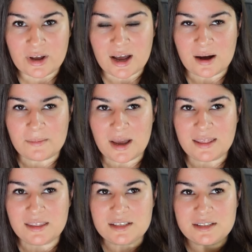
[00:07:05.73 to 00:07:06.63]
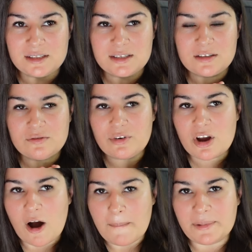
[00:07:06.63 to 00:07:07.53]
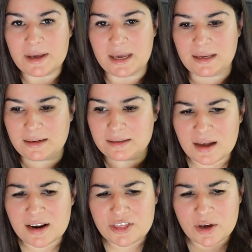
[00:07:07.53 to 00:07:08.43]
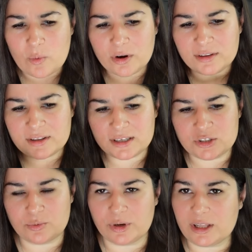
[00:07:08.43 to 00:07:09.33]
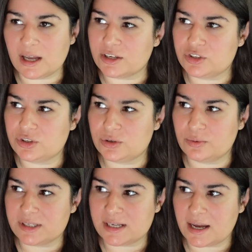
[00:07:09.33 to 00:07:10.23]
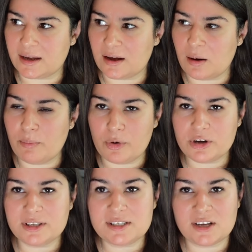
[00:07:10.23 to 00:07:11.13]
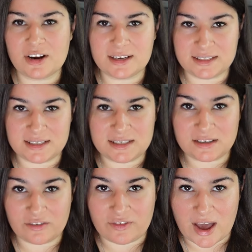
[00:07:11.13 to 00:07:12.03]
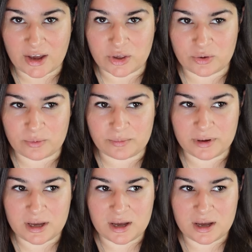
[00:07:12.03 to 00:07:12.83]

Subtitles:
And this is very complicated. And I think one of the things you realize too is that a book does not exist in a vacuum.